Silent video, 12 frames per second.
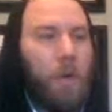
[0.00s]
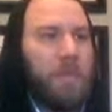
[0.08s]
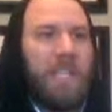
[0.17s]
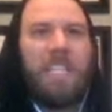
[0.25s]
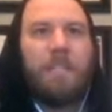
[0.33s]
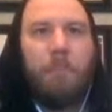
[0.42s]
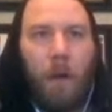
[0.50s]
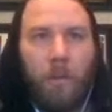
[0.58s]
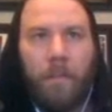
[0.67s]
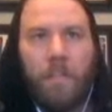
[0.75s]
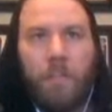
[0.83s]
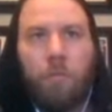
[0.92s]
was I spelled
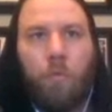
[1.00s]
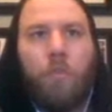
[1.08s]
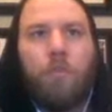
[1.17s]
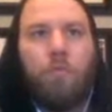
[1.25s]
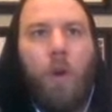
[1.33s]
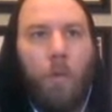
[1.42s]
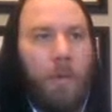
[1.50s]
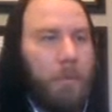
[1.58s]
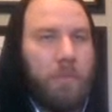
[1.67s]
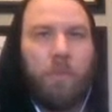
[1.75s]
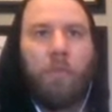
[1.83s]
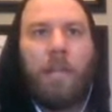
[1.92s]
all these words wrong when I
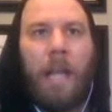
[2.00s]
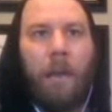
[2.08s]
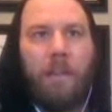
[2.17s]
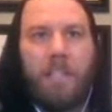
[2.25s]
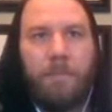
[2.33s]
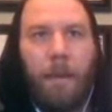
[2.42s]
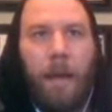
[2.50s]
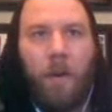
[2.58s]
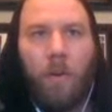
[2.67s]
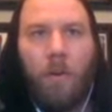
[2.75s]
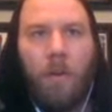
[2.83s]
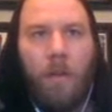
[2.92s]
was learning how to
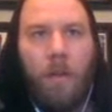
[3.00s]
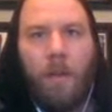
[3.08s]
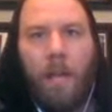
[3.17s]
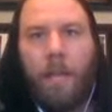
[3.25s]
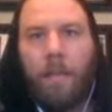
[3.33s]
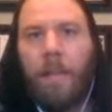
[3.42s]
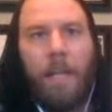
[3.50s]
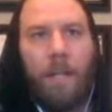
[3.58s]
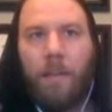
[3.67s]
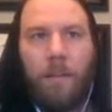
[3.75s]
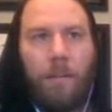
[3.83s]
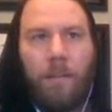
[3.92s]
spell,
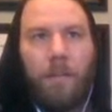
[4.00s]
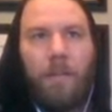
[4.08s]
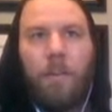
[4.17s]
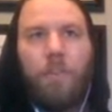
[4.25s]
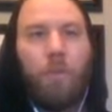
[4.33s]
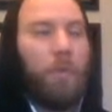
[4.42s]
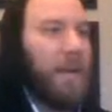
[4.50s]
and so